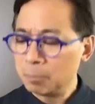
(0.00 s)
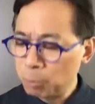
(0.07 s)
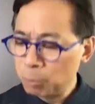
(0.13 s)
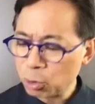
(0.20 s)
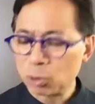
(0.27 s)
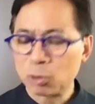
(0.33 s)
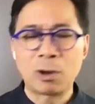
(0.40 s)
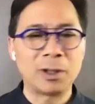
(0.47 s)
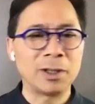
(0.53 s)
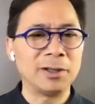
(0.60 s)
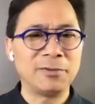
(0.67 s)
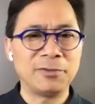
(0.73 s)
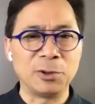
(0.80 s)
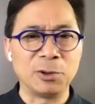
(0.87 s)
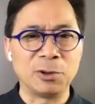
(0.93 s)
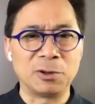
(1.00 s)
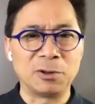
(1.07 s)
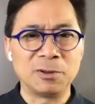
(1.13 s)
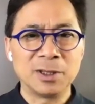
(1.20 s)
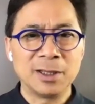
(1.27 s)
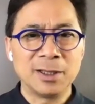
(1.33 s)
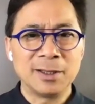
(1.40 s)
poor quality fuel,
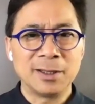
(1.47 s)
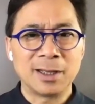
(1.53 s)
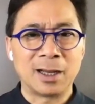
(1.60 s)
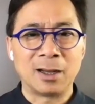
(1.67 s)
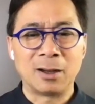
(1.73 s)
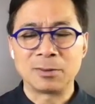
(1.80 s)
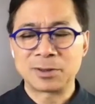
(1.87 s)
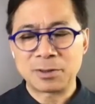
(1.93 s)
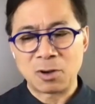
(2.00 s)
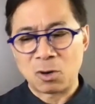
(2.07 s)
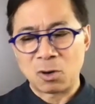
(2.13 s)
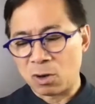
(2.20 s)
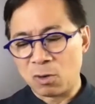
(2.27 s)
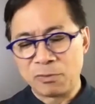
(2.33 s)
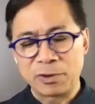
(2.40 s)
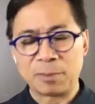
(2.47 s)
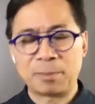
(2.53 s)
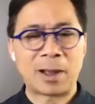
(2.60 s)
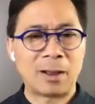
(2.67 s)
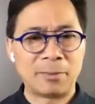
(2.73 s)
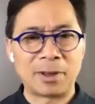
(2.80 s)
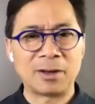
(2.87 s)
uh, over
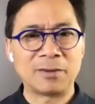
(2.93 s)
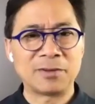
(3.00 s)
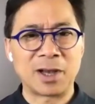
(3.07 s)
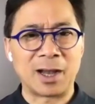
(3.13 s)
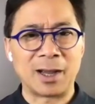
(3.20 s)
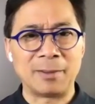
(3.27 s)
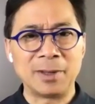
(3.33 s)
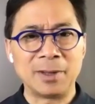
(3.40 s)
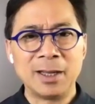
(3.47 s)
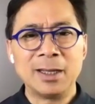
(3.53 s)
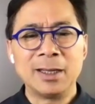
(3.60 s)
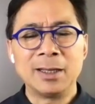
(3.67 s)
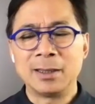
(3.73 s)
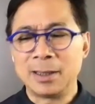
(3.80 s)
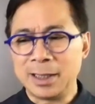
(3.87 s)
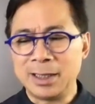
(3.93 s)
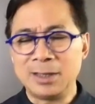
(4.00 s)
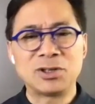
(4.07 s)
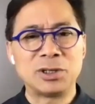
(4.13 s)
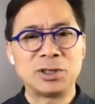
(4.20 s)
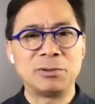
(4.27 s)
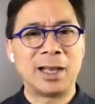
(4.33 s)
amount of time
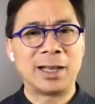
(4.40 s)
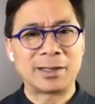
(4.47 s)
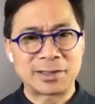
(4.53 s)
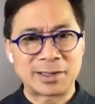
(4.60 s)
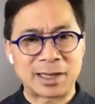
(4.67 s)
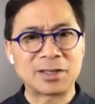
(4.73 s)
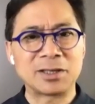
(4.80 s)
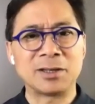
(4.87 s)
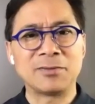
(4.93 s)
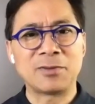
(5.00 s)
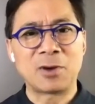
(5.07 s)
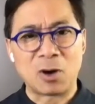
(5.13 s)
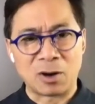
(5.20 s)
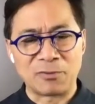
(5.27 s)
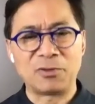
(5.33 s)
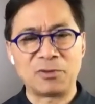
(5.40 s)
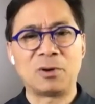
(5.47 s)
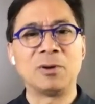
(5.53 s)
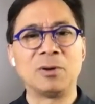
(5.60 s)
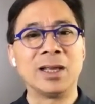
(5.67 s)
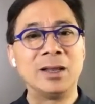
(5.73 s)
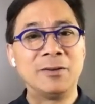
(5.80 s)
leads to excessive
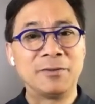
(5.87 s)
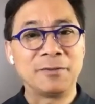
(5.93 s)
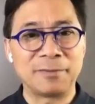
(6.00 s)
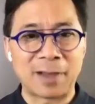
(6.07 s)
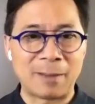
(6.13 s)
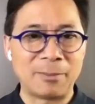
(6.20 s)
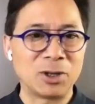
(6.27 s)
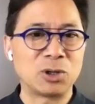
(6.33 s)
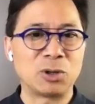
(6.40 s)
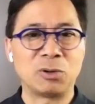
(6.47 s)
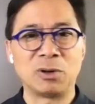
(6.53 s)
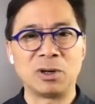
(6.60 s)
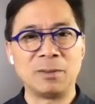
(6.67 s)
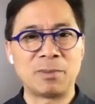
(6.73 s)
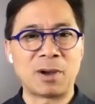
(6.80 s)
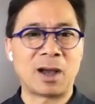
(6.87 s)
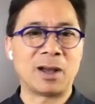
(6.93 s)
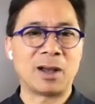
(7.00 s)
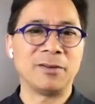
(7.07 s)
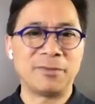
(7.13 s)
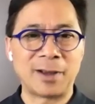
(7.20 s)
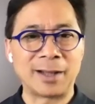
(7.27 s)
harmful inflammatory
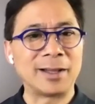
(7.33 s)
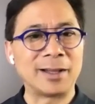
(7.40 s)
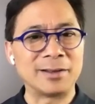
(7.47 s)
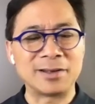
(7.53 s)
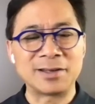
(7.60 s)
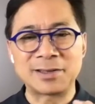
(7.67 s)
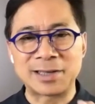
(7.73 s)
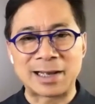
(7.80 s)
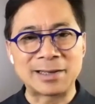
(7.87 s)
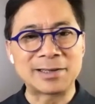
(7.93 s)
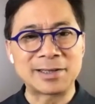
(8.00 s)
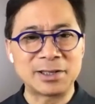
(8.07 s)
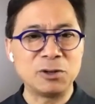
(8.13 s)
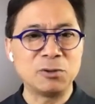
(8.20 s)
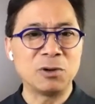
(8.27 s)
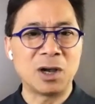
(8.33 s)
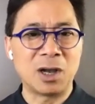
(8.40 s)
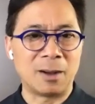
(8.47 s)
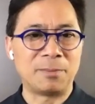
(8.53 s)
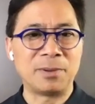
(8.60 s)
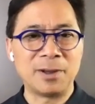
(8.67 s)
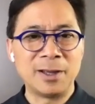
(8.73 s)
body fat that sets you
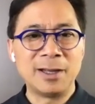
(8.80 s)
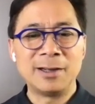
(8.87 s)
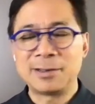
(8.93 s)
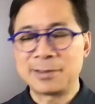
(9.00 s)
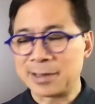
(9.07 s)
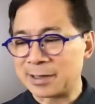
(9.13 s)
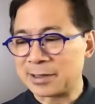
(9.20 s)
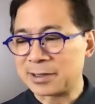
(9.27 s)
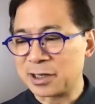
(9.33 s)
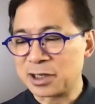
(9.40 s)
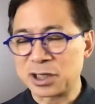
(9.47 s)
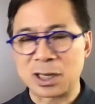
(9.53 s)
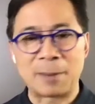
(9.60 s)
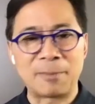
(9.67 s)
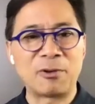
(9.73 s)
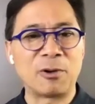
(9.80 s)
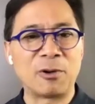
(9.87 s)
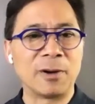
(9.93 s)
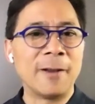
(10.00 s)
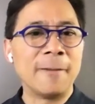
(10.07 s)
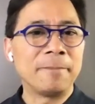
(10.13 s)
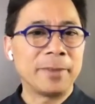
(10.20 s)
up, sets us up for
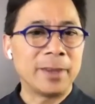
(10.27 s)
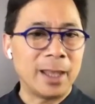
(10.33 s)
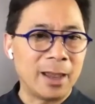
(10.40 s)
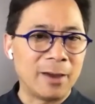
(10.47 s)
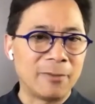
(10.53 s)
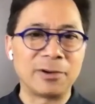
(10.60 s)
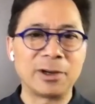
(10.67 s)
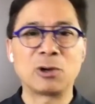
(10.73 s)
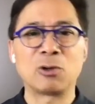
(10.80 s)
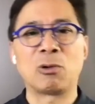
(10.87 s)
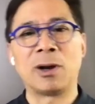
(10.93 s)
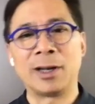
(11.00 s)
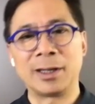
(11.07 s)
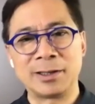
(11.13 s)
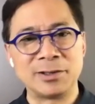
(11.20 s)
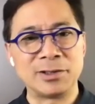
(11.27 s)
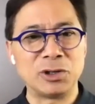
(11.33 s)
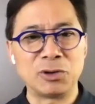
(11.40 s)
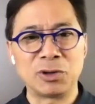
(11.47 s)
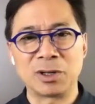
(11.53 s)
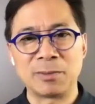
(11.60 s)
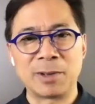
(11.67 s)
every chronic disease
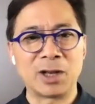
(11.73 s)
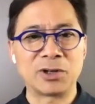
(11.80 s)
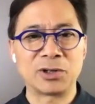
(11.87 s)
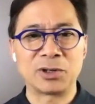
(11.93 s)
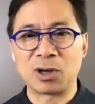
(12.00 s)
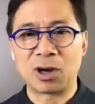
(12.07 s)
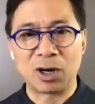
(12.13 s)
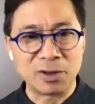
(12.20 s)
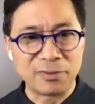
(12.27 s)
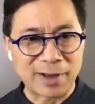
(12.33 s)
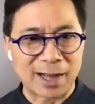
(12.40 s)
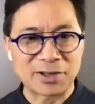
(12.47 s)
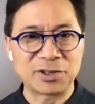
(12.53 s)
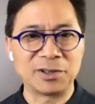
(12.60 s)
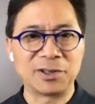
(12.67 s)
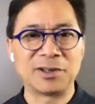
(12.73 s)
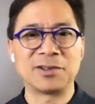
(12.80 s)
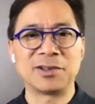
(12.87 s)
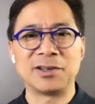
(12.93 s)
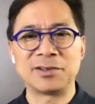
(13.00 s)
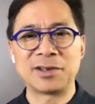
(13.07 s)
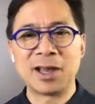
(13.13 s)
you can imagine cardiovascular
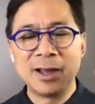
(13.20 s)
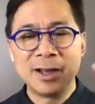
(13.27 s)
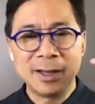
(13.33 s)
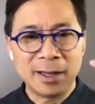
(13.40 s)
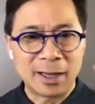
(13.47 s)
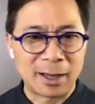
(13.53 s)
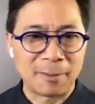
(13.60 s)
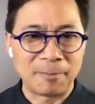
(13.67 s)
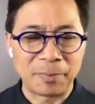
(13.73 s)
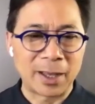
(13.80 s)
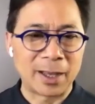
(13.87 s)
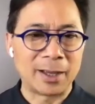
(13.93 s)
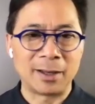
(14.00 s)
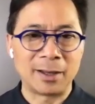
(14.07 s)
disease, um, uh,